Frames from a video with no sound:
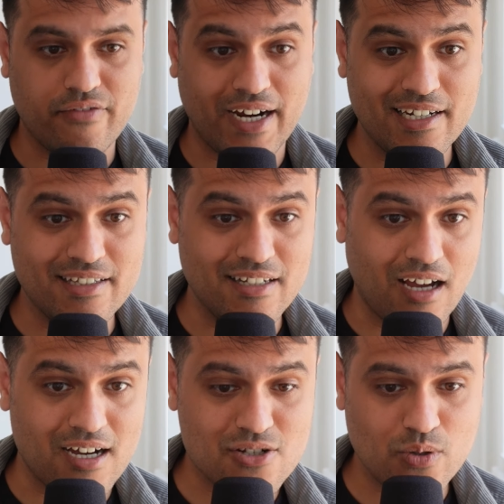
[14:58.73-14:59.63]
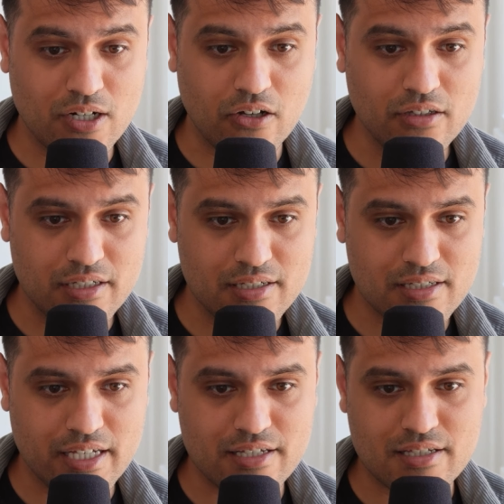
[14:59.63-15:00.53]
Finally, the last one on this
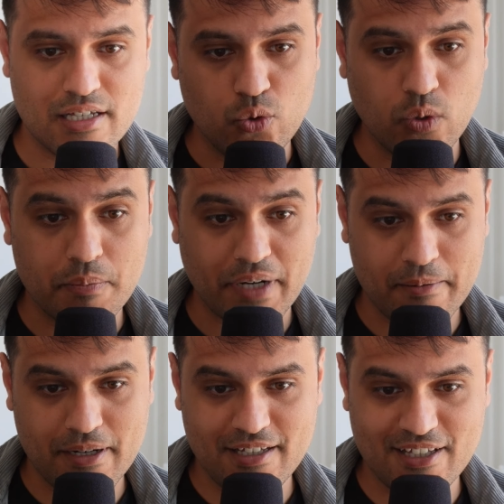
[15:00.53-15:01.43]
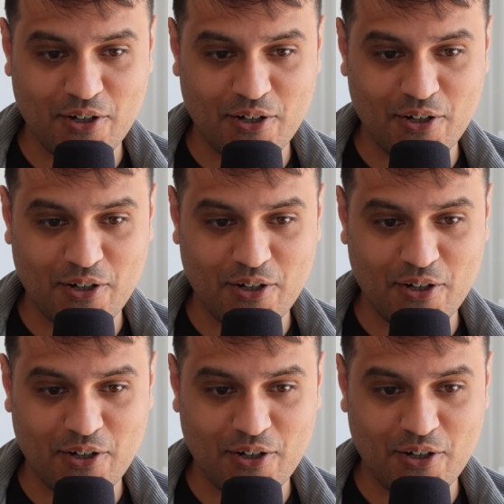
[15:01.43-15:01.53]
is you are primarily in